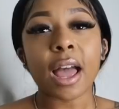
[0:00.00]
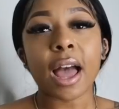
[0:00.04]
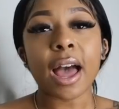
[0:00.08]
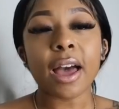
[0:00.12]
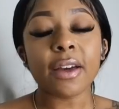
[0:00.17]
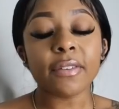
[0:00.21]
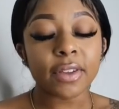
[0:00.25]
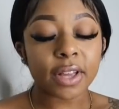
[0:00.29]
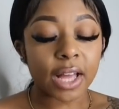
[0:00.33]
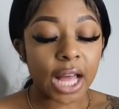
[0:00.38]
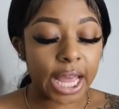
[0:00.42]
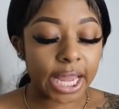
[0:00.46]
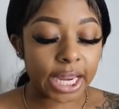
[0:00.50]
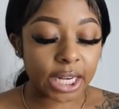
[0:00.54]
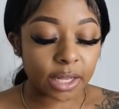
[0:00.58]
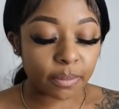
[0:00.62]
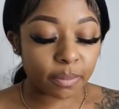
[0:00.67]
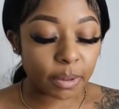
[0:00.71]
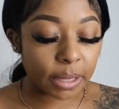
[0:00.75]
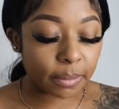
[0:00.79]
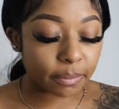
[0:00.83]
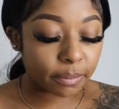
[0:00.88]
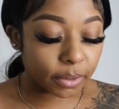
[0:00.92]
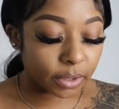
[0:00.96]
I haven't got any
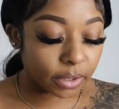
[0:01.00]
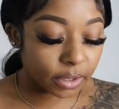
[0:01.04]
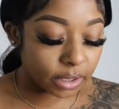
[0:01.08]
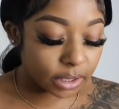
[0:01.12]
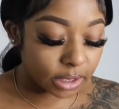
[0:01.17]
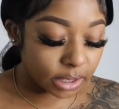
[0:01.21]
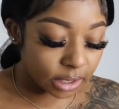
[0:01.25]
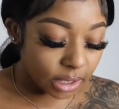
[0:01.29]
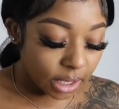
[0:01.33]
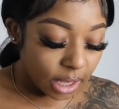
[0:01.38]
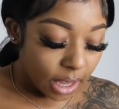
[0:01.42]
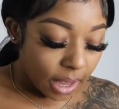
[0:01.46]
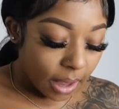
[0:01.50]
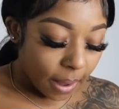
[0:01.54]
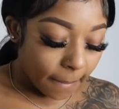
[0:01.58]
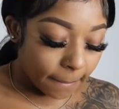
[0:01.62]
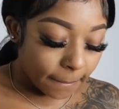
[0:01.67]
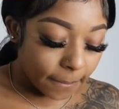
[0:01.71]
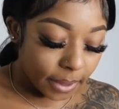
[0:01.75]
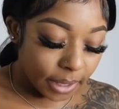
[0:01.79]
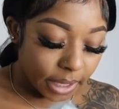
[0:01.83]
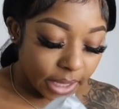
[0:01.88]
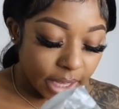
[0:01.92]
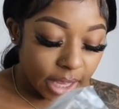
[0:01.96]
pimples,
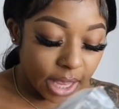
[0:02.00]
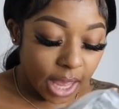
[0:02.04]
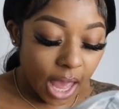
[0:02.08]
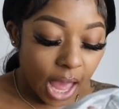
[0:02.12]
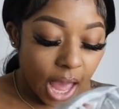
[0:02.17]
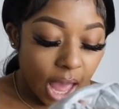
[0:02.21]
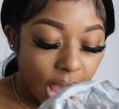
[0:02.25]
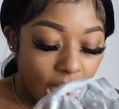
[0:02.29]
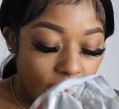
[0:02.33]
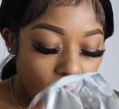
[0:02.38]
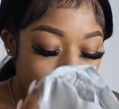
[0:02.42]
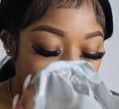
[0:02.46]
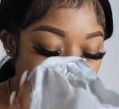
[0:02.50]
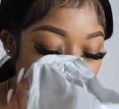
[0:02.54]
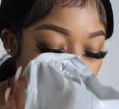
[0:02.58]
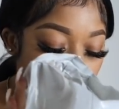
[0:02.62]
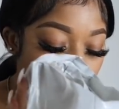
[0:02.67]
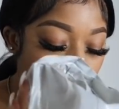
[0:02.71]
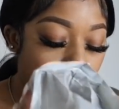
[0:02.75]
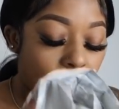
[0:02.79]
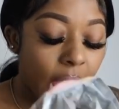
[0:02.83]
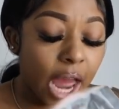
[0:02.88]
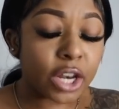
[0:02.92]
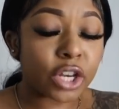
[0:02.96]
but you
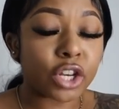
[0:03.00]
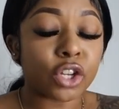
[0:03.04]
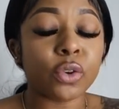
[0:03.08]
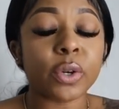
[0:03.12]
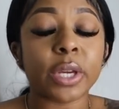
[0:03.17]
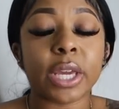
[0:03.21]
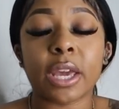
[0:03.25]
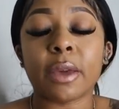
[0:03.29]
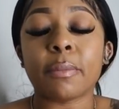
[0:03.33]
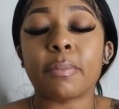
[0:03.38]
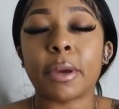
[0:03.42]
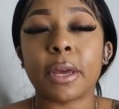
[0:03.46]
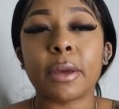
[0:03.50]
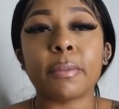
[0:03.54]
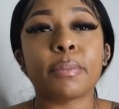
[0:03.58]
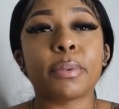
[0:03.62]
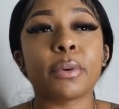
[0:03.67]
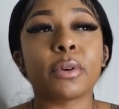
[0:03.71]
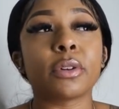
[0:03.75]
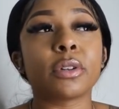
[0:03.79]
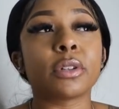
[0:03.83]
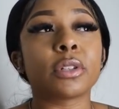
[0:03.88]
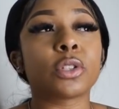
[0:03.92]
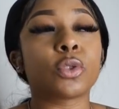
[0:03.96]
know, I do get
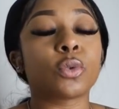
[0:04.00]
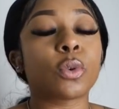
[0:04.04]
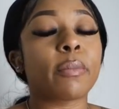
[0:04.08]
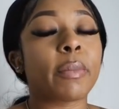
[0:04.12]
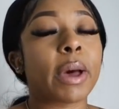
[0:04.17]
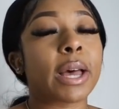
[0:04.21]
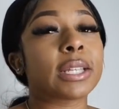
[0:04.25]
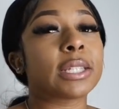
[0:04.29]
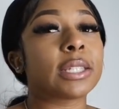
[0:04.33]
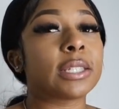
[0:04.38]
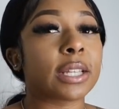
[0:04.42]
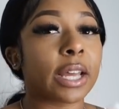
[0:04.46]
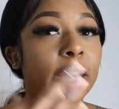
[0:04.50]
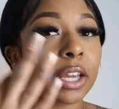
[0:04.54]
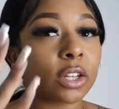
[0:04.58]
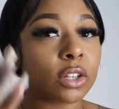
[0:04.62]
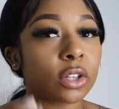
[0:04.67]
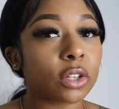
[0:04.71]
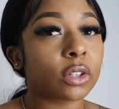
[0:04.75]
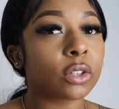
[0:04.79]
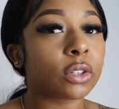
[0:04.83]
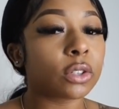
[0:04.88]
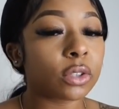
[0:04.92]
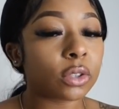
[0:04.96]
pimples when my
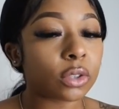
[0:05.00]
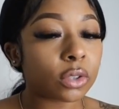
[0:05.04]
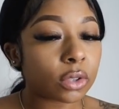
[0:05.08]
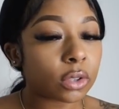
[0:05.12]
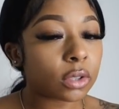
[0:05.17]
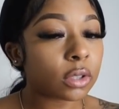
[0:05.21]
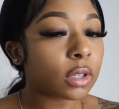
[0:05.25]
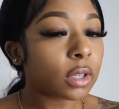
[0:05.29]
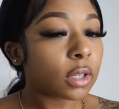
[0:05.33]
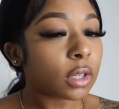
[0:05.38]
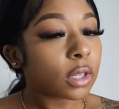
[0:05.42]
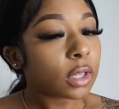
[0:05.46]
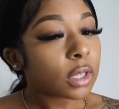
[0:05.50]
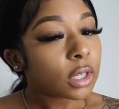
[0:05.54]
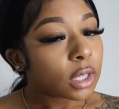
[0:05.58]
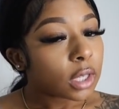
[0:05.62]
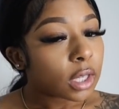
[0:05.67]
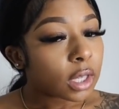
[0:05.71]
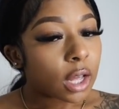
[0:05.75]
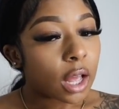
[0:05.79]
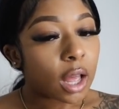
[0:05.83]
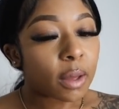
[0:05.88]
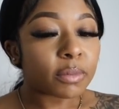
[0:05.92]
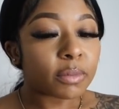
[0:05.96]
cycle
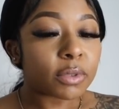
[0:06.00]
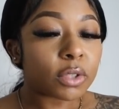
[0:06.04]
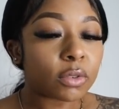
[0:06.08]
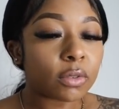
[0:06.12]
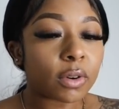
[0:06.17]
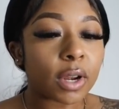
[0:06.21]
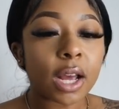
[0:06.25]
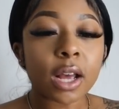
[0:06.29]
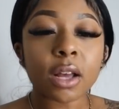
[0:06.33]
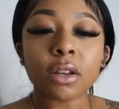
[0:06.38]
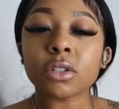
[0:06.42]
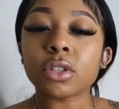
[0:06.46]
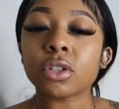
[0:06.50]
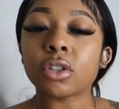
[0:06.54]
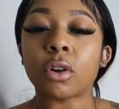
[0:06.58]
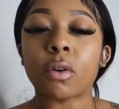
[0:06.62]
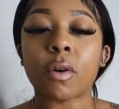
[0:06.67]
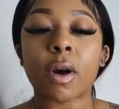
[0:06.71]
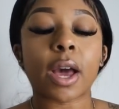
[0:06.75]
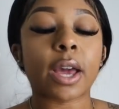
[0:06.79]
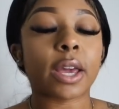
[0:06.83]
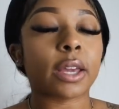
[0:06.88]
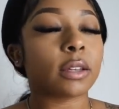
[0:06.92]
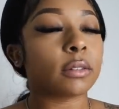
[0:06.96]
comes around. So
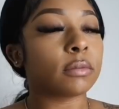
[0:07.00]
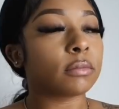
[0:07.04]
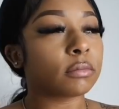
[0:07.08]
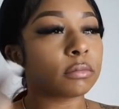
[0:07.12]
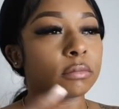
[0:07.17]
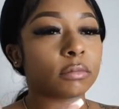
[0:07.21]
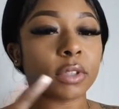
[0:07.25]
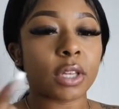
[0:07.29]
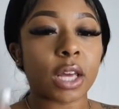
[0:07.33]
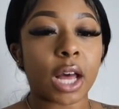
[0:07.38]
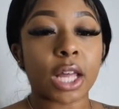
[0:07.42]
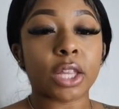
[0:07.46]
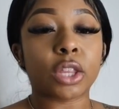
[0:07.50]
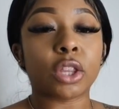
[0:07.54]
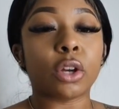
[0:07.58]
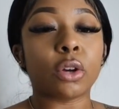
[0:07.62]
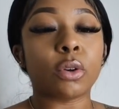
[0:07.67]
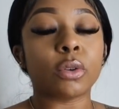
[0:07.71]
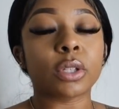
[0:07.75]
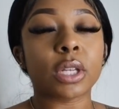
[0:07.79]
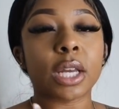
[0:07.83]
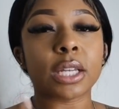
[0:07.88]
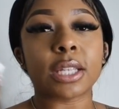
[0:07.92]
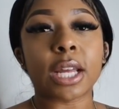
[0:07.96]
I got
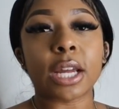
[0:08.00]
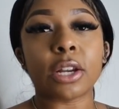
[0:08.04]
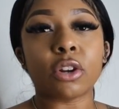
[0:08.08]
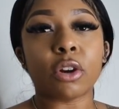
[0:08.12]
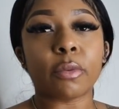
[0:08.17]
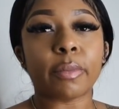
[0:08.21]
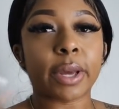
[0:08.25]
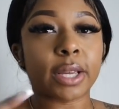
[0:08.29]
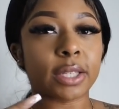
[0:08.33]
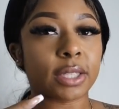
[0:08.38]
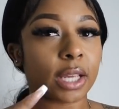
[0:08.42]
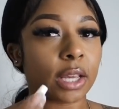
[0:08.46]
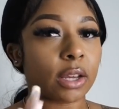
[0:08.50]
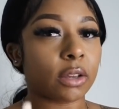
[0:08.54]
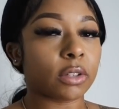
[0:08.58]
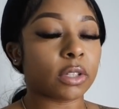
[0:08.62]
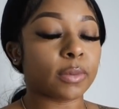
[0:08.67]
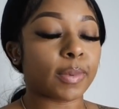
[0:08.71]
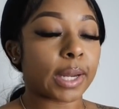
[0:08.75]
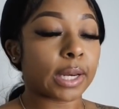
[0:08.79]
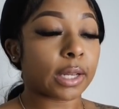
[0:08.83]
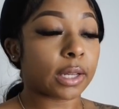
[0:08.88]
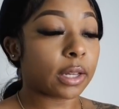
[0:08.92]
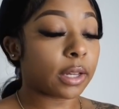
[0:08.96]
those because I know my cycle is
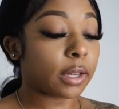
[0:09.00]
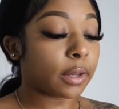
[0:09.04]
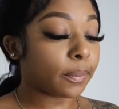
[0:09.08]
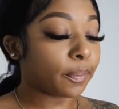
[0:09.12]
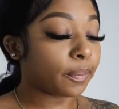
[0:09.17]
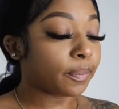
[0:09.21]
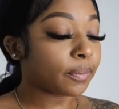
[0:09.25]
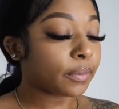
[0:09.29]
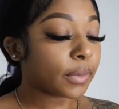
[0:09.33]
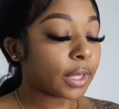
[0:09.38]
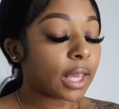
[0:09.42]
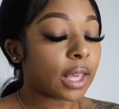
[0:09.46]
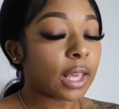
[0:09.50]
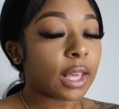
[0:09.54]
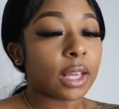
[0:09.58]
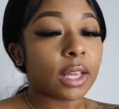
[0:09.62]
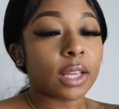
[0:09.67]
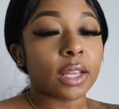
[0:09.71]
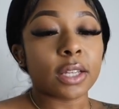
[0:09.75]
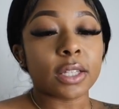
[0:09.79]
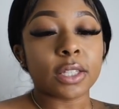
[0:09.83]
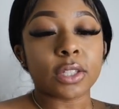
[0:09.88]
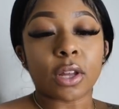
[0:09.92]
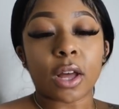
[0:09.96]
about to come.
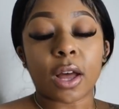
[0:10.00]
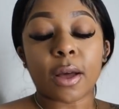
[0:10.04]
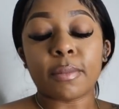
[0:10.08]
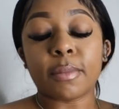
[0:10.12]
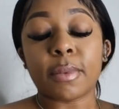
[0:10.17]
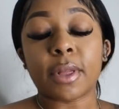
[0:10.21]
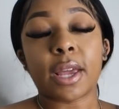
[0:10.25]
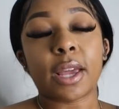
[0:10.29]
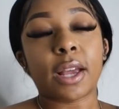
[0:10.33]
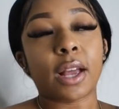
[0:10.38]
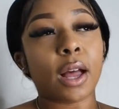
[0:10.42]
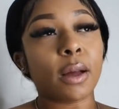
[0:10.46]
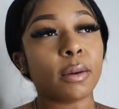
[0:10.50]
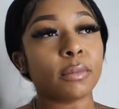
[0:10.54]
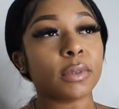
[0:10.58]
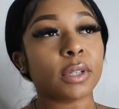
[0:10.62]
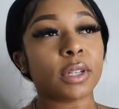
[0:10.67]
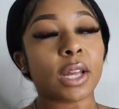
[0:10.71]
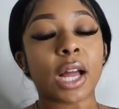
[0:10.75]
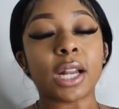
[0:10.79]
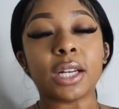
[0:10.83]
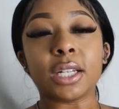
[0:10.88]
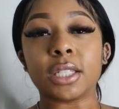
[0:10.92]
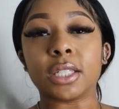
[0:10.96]
So I'm like, I'm,
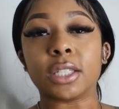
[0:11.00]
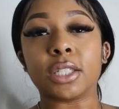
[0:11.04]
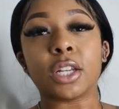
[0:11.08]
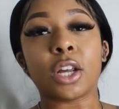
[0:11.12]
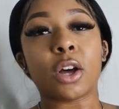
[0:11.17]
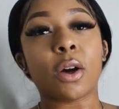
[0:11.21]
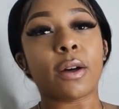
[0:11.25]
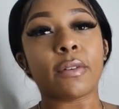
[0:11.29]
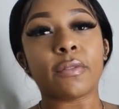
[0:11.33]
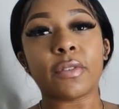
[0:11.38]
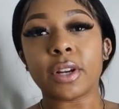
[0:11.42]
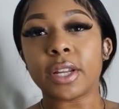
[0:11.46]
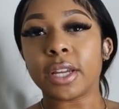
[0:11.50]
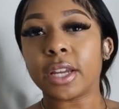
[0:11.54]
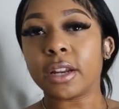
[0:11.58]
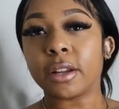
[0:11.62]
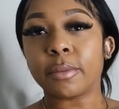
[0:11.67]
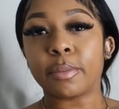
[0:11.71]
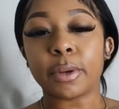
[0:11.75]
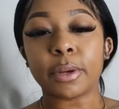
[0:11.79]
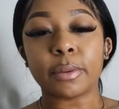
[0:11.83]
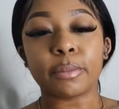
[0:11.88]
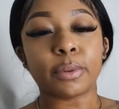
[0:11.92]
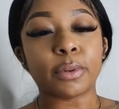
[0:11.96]
I just know I'm going to get a
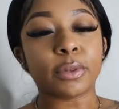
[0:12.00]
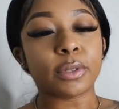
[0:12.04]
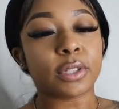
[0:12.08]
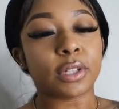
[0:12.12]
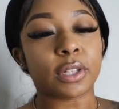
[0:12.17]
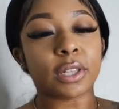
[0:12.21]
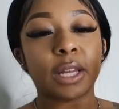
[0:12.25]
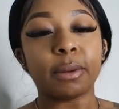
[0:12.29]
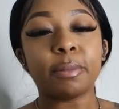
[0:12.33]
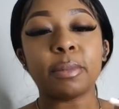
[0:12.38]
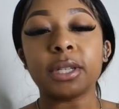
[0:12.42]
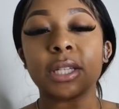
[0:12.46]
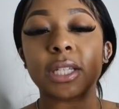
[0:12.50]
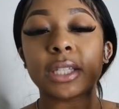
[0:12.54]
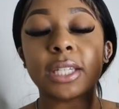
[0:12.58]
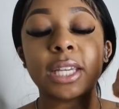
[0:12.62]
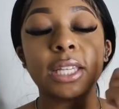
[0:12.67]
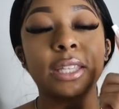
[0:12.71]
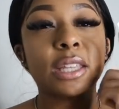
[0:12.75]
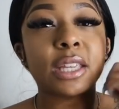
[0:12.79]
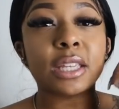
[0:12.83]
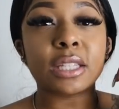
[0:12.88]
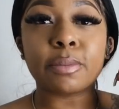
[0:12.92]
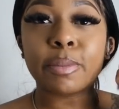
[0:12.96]
pimple. So let me just
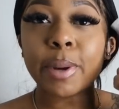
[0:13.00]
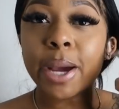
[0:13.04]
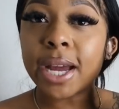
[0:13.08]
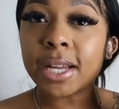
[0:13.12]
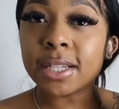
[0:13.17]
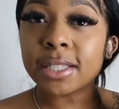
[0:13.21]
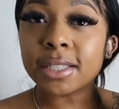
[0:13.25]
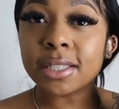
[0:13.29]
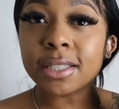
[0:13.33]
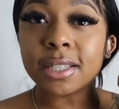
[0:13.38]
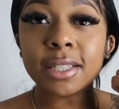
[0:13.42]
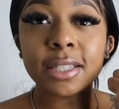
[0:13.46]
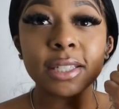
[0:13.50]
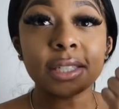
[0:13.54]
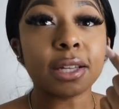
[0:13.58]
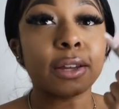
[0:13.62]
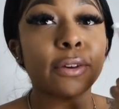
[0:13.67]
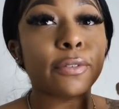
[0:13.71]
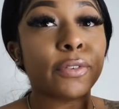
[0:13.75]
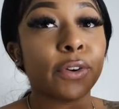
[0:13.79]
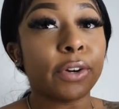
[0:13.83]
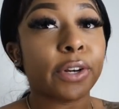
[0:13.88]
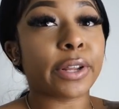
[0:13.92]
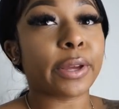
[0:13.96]
get these patches
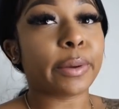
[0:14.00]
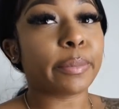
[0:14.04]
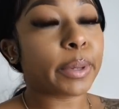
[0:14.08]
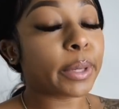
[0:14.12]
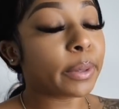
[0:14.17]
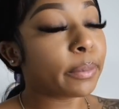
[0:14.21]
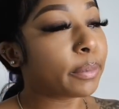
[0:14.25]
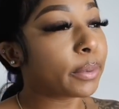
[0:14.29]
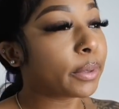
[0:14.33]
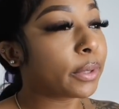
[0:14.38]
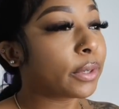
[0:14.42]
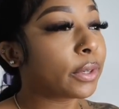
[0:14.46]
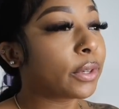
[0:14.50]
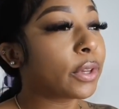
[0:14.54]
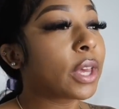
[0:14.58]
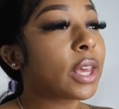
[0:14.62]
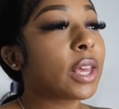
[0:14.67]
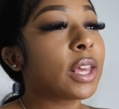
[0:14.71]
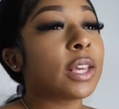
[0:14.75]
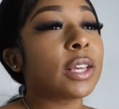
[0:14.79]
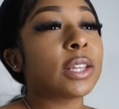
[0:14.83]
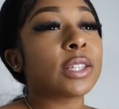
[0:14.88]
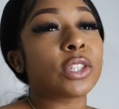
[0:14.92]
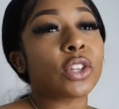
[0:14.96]
for that pimple
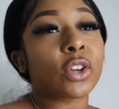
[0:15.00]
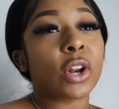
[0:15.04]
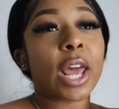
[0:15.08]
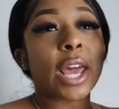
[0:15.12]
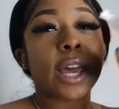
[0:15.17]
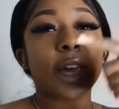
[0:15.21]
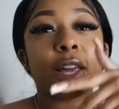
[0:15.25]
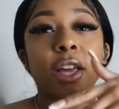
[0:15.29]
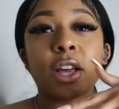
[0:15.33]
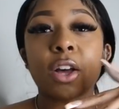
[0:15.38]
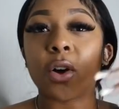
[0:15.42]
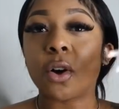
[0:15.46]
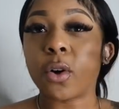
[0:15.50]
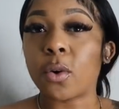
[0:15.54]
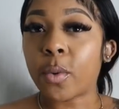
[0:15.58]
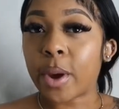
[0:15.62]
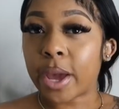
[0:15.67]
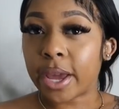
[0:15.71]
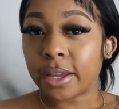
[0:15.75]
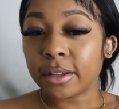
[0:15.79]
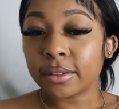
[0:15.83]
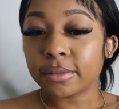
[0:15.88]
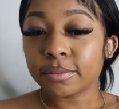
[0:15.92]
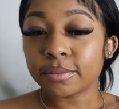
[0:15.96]
so that it can go
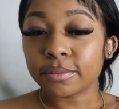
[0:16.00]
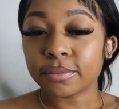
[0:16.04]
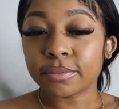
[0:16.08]
away.